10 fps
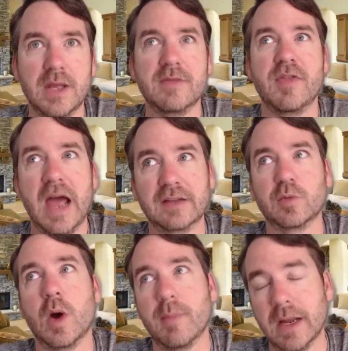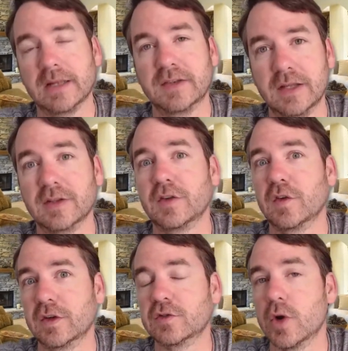That's why Binance said this is
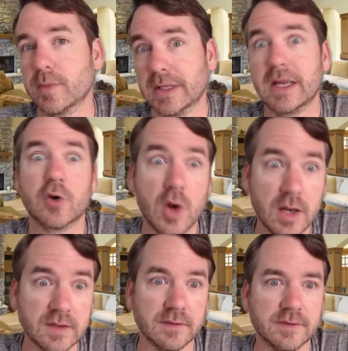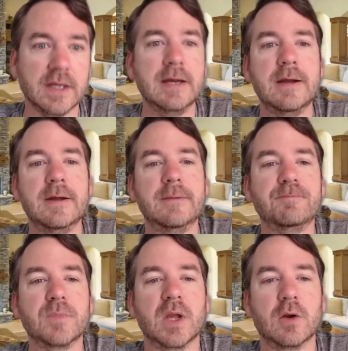extremely aggressive.
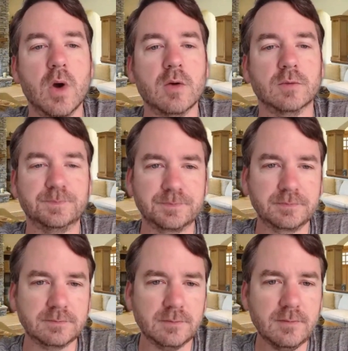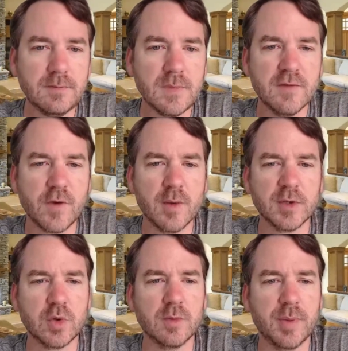A quote from a
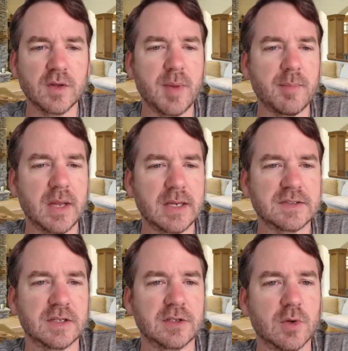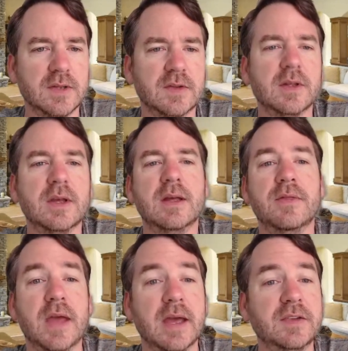Twitter post by Binance.us,
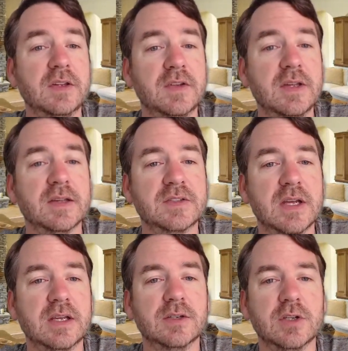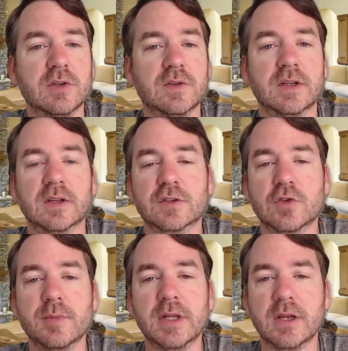the SEC has taken to using
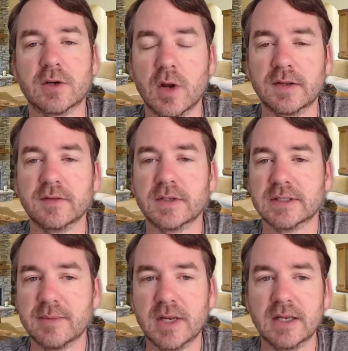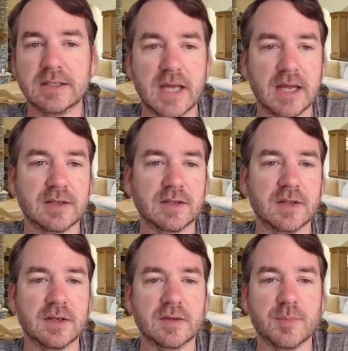extremely aggressive and intimidating tactics
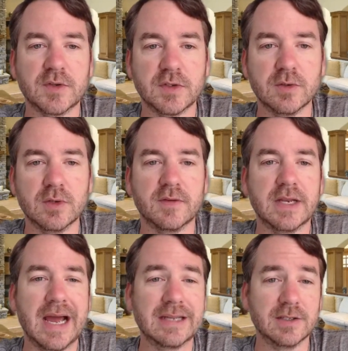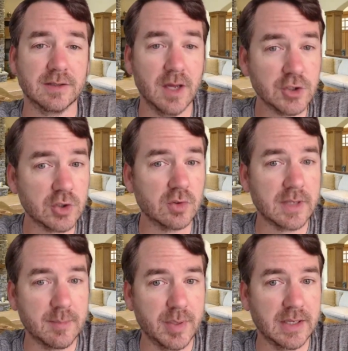in its pursuit of an ideological
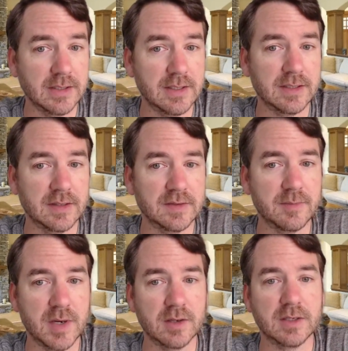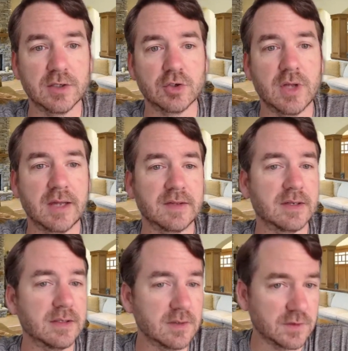campaign against the American digital asset
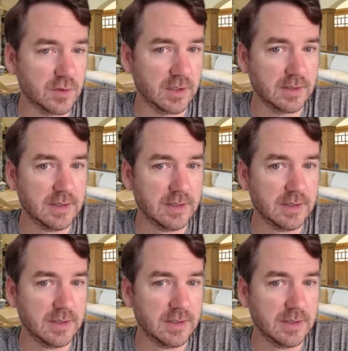industry,